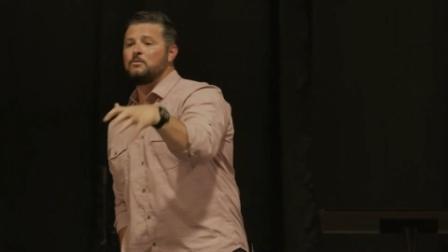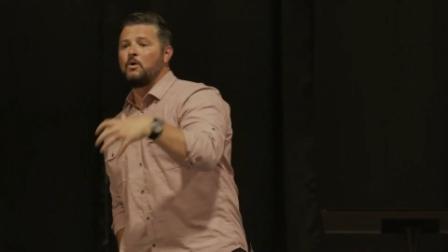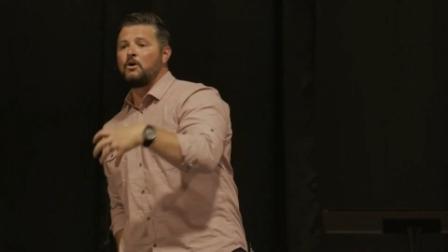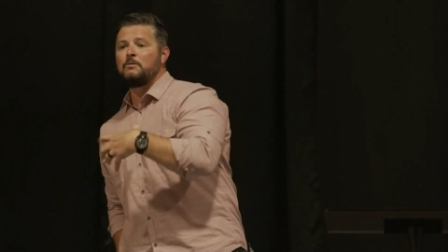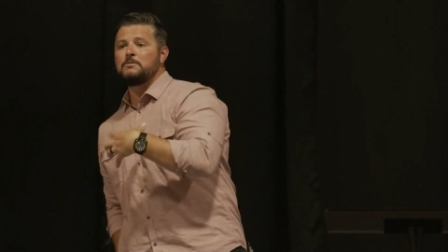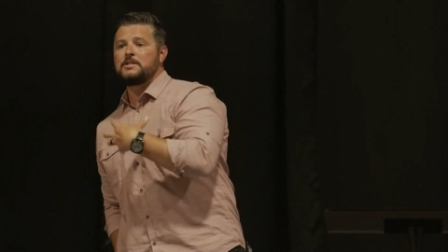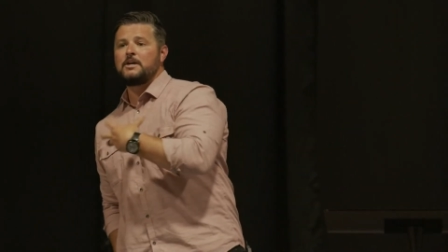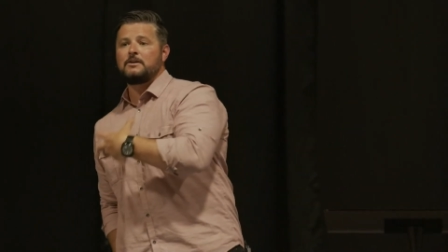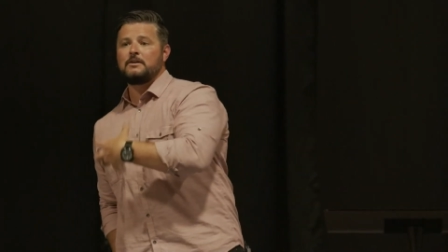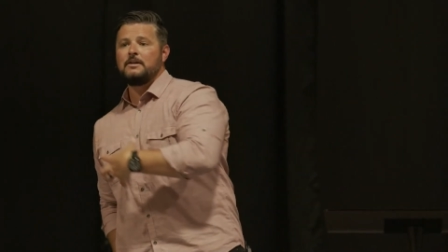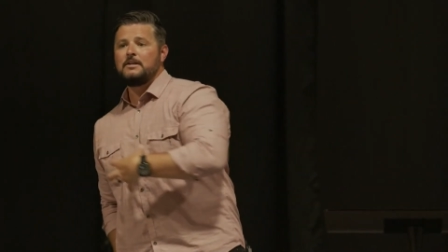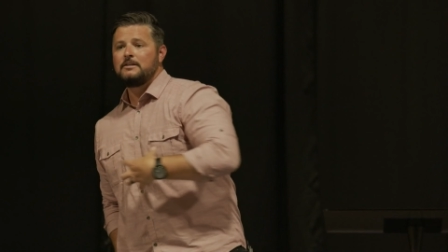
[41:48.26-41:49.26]
the worms that
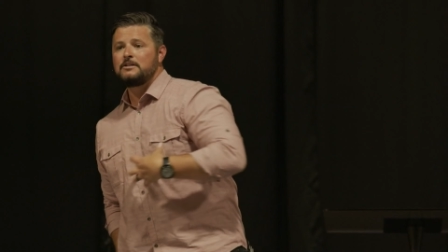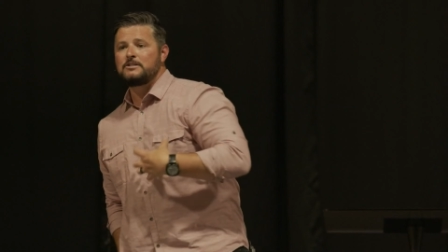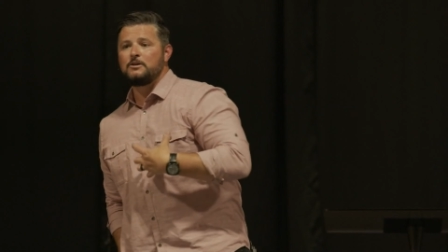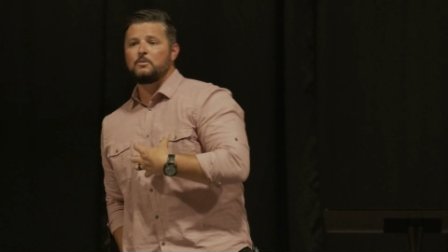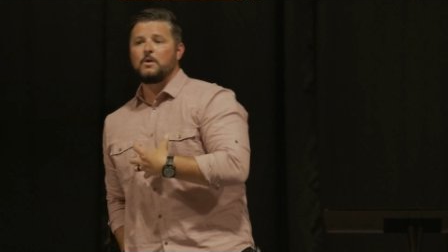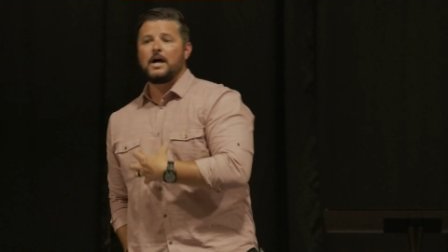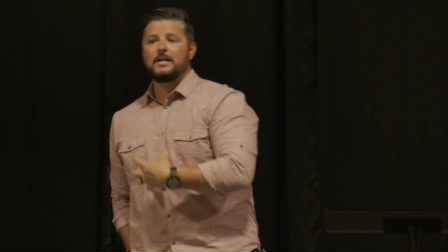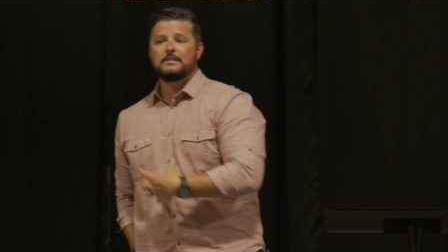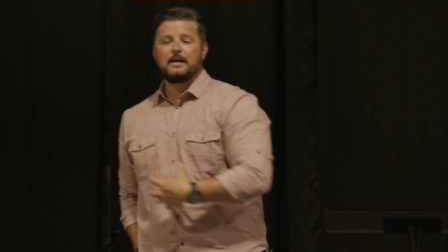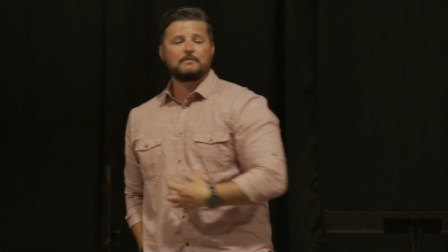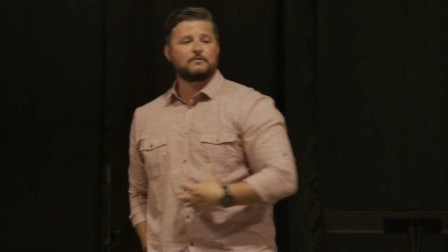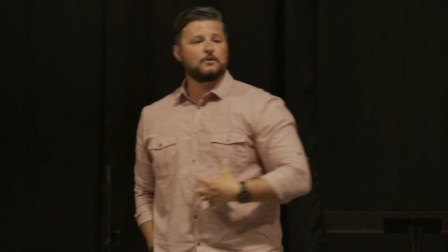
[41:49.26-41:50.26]
are still
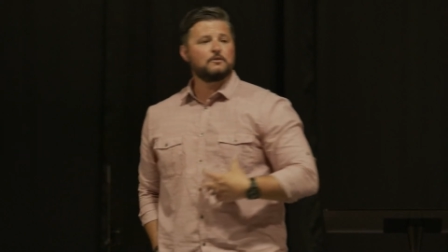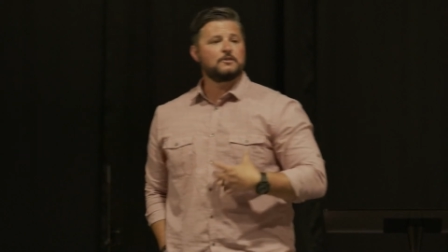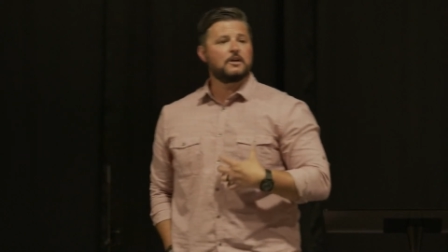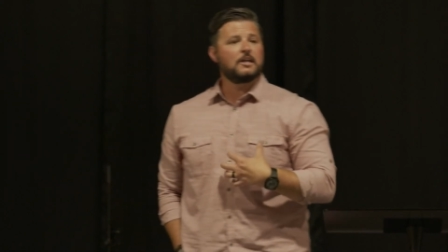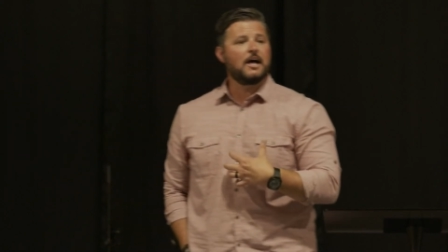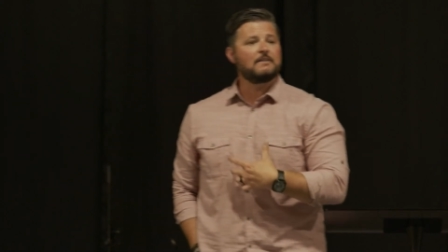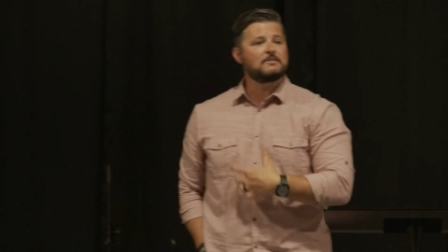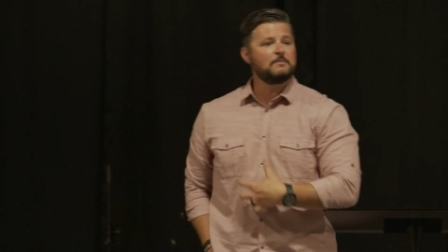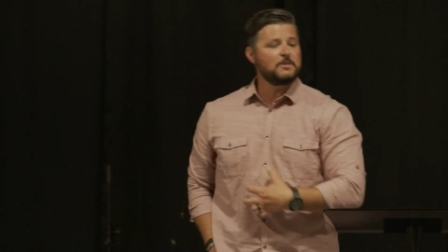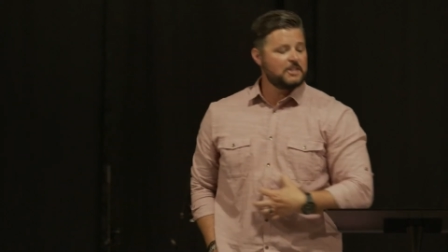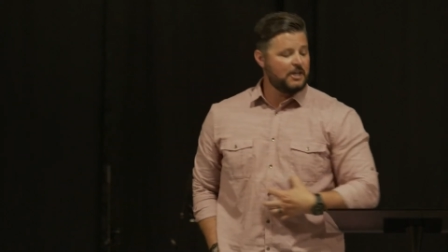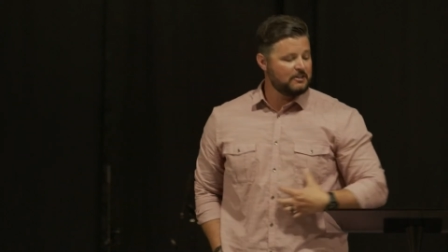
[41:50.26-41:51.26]
rotting that fruit in their lives.
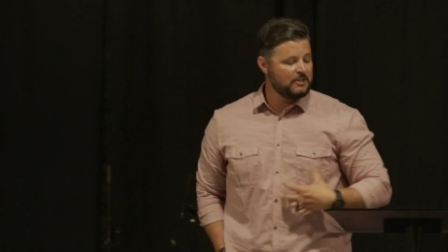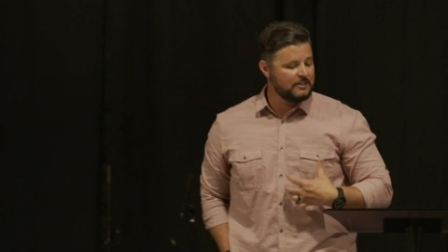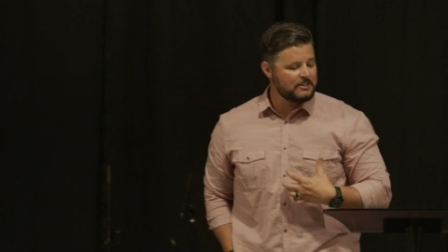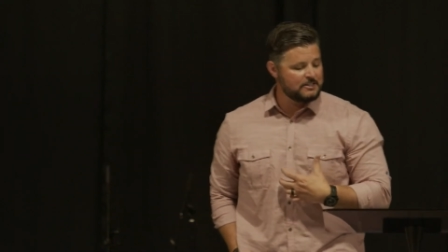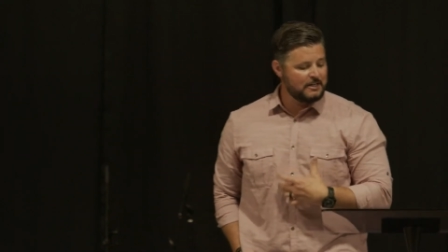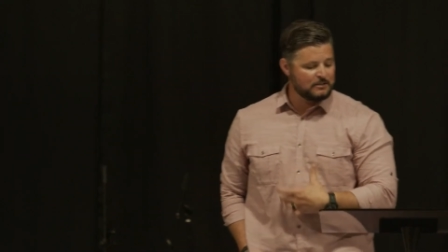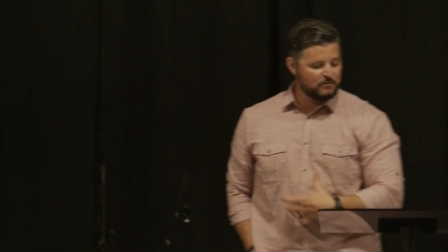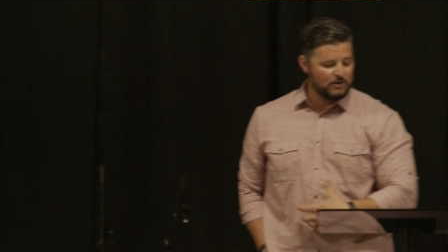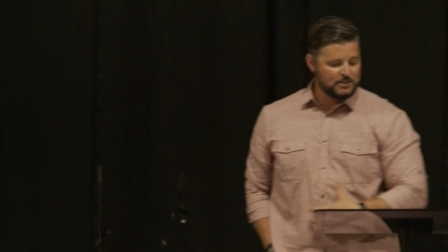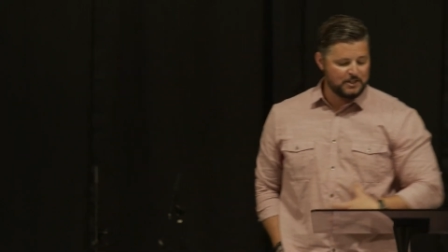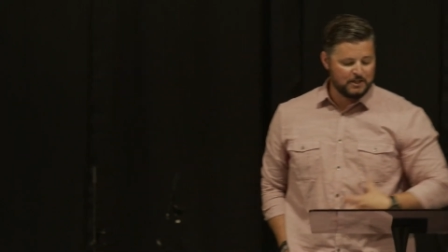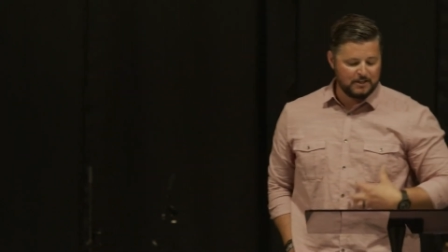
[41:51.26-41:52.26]
Let me tell you, look at this next
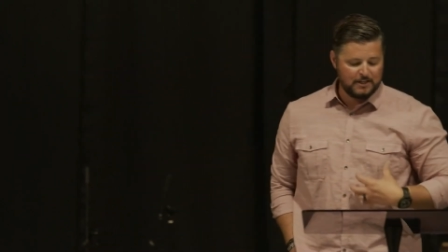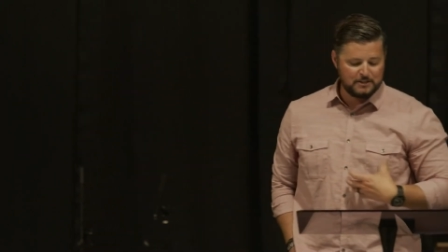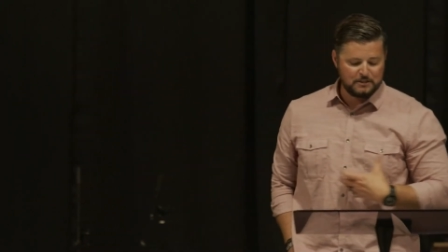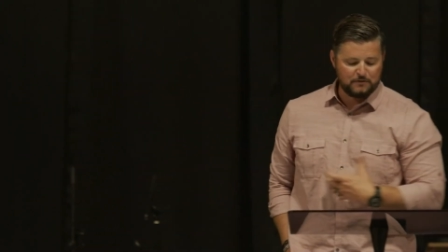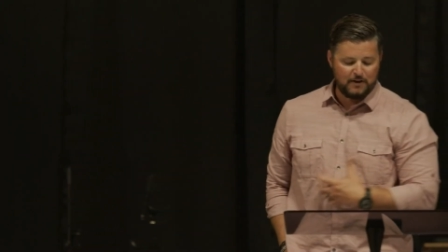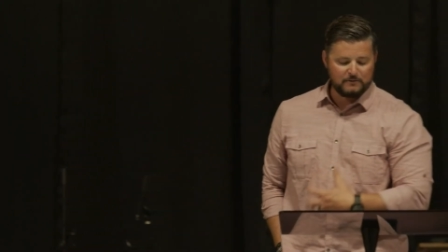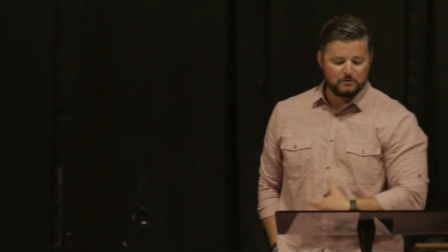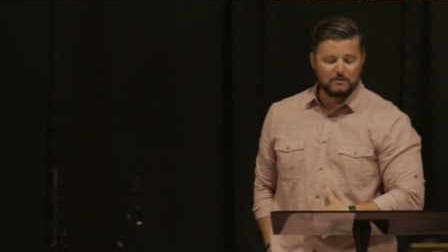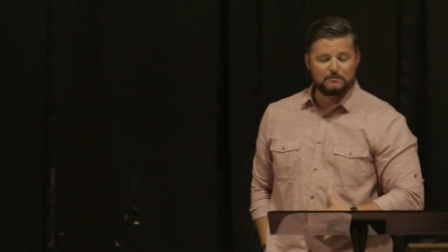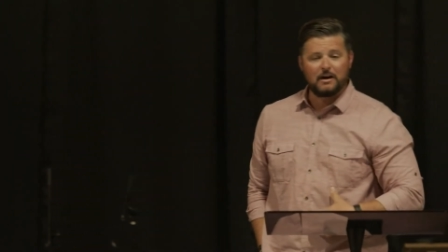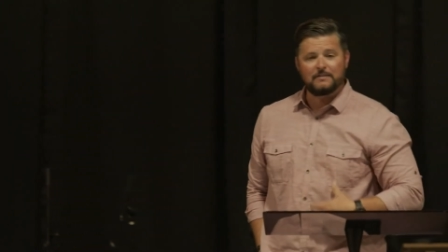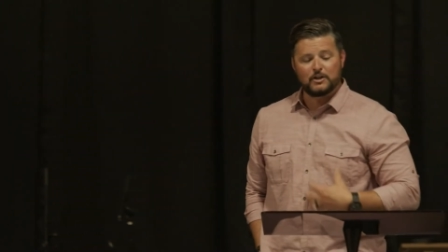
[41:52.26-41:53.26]
verse here, Galatians
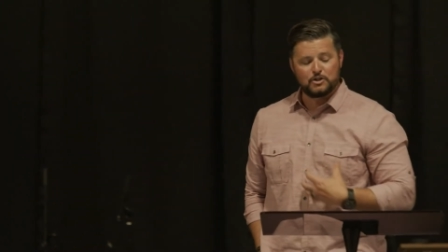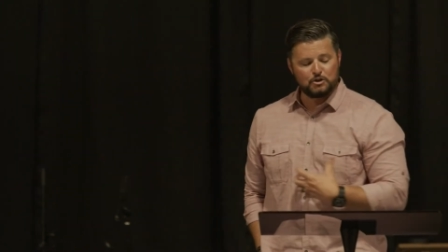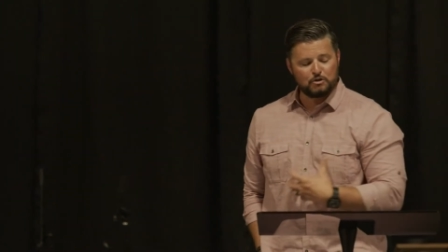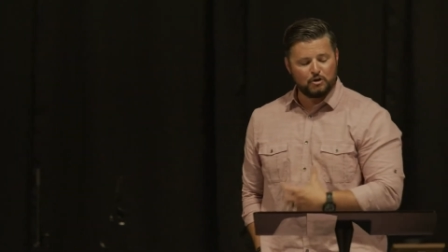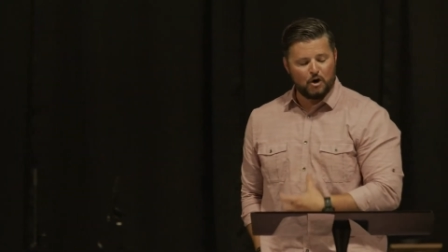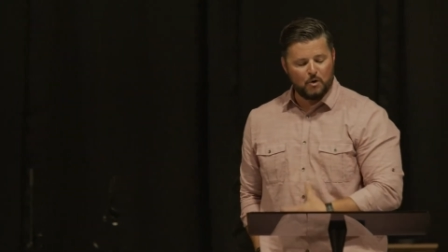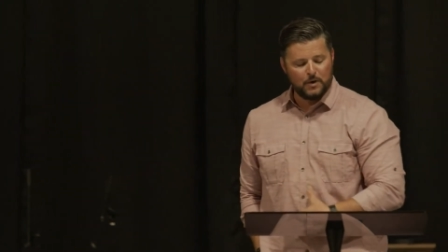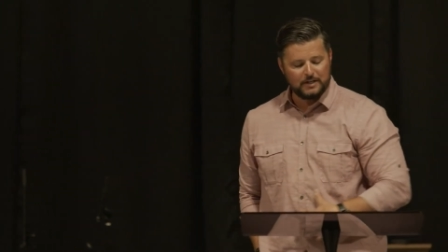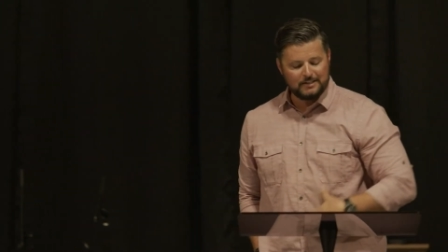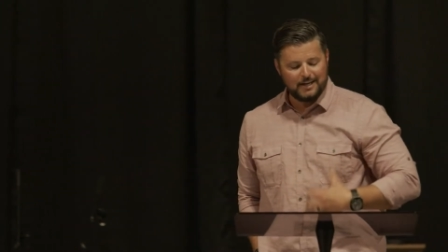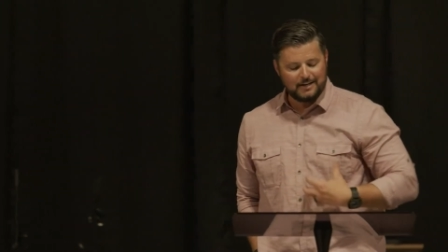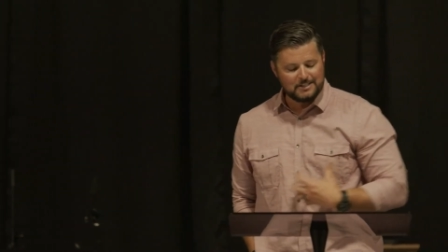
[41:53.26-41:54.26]
5:25. As you're
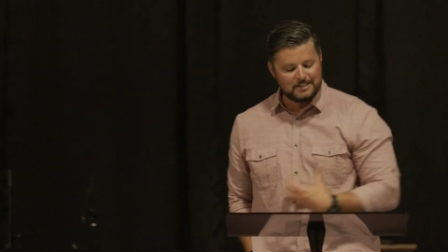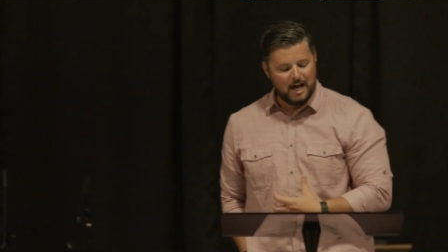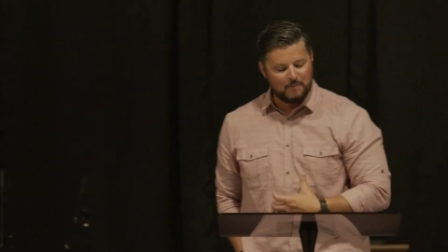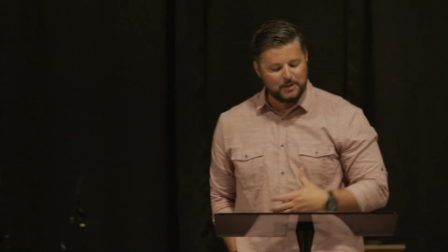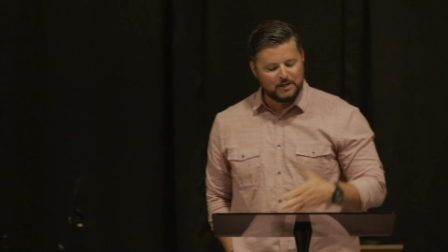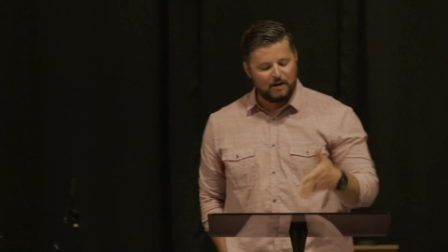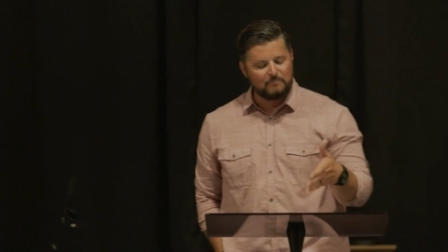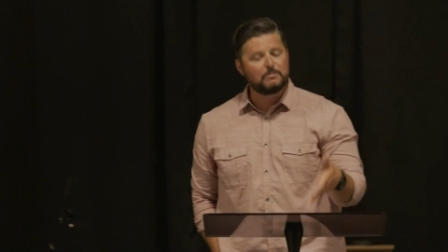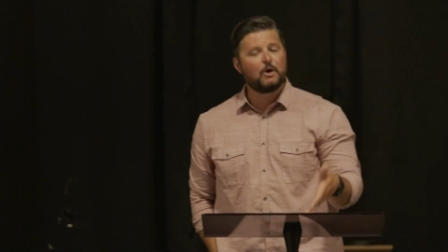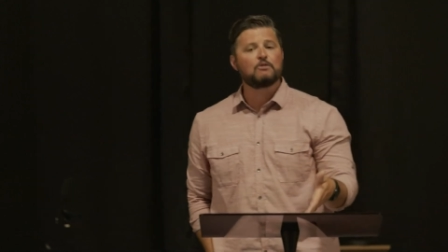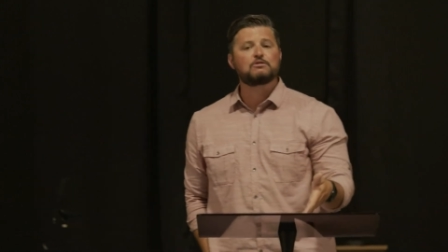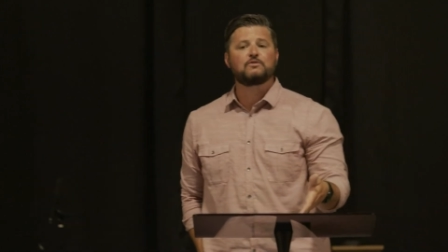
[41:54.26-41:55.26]
growing, let us not become
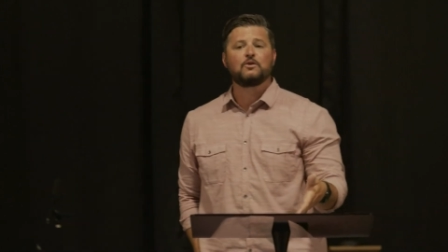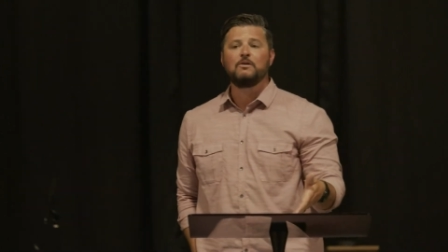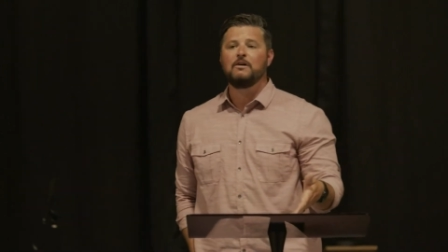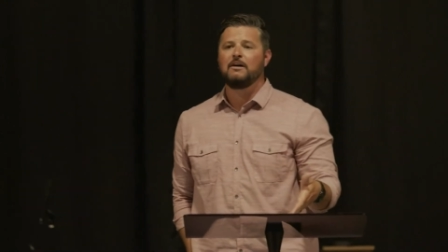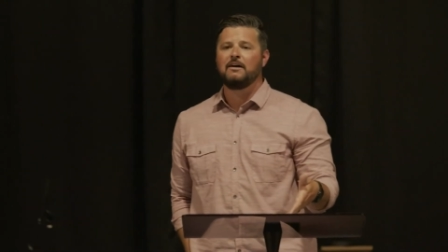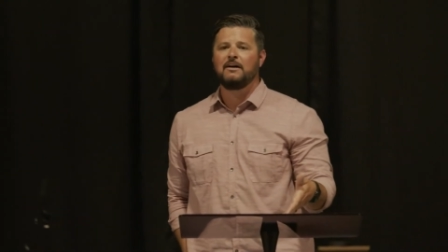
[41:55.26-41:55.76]
boastful.